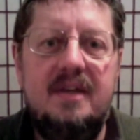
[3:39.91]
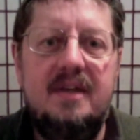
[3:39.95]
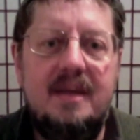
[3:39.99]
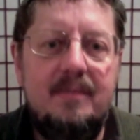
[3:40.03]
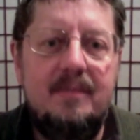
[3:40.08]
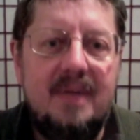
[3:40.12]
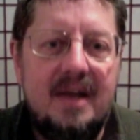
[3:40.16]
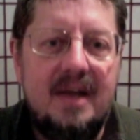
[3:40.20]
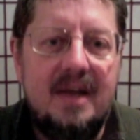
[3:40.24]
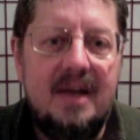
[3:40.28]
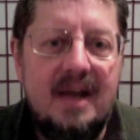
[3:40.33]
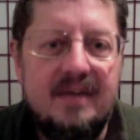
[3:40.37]
They
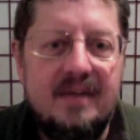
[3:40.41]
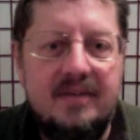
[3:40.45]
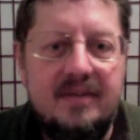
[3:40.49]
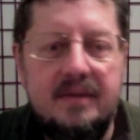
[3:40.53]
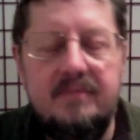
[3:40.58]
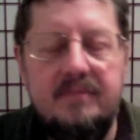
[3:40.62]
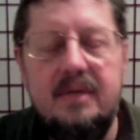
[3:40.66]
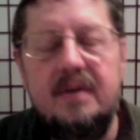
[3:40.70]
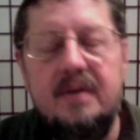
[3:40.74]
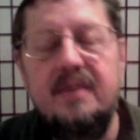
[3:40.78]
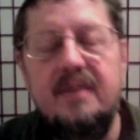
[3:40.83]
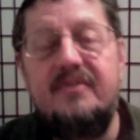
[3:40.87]
may have a,
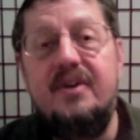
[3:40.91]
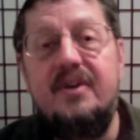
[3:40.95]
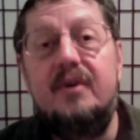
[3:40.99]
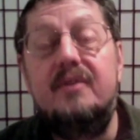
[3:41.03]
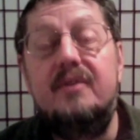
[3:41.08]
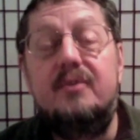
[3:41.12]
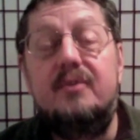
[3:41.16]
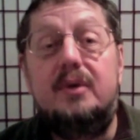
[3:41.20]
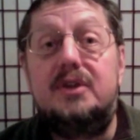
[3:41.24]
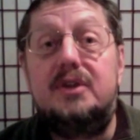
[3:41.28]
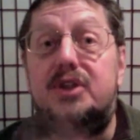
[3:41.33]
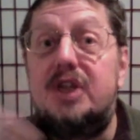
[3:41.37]
a fear of
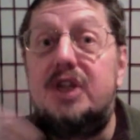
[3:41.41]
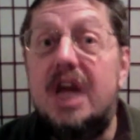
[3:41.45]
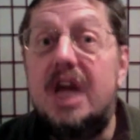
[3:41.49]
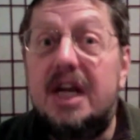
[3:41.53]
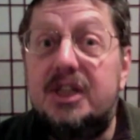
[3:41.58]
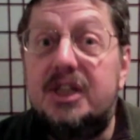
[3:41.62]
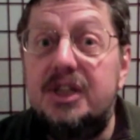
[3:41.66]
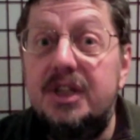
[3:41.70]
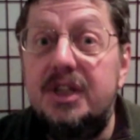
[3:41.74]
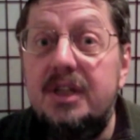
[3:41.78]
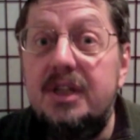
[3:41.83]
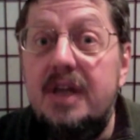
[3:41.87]

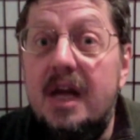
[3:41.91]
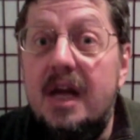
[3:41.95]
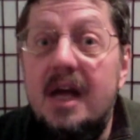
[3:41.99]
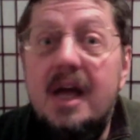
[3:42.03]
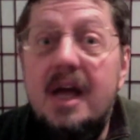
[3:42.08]
rejection.